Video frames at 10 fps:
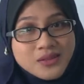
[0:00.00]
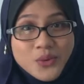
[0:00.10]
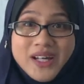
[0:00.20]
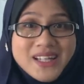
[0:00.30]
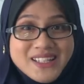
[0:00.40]

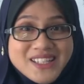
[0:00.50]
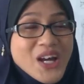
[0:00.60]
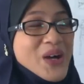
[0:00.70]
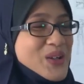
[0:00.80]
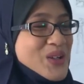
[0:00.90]
what?
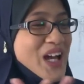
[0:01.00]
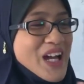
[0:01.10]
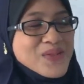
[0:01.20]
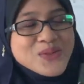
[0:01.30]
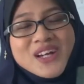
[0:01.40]
So you
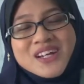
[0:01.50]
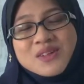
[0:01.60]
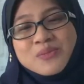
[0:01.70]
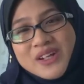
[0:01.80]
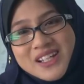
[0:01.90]
have to have
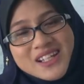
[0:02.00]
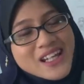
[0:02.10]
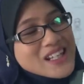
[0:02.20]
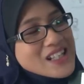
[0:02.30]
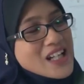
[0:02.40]
your
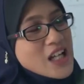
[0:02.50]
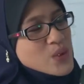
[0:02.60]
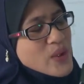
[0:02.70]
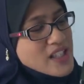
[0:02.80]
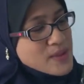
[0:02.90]
predicate here
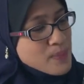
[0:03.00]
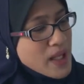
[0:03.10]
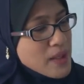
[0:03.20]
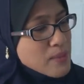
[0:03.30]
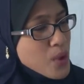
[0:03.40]
to
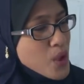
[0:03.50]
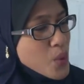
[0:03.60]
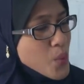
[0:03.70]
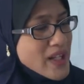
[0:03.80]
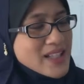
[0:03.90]
explain
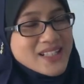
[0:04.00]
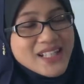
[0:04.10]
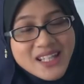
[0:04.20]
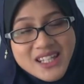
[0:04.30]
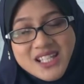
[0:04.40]
more what
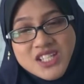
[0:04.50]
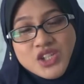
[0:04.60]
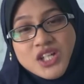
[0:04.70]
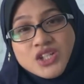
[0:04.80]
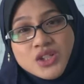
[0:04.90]
did the
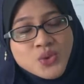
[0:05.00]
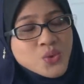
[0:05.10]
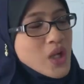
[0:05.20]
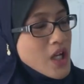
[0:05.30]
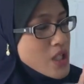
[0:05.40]
stranger
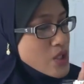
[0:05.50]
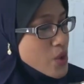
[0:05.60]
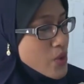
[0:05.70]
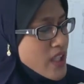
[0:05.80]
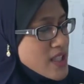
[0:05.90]
do.
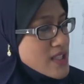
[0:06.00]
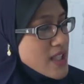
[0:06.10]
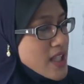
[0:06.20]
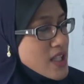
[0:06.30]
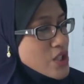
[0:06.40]
So you can
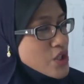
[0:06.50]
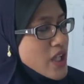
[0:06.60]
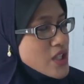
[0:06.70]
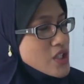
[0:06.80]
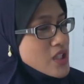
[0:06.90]
say
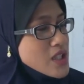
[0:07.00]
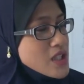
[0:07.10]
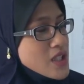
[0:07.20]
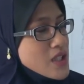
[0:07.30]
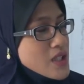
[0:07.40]
stranger
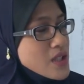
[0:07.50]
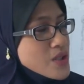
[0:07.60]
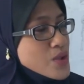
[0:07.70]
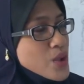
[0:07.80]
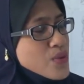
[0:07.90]

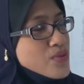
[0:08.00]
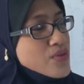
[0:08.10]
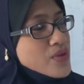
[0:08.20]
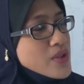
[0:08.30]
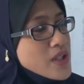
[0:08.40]
drove
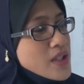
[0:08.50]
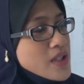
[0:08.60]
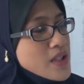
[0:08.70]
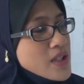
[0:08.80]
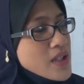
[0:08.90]

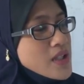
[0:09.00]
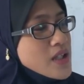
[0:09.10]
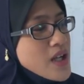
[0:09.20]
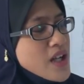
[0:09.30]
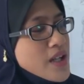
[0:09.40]
a
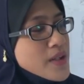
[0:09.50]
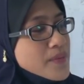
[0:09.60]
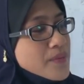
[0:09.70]
car.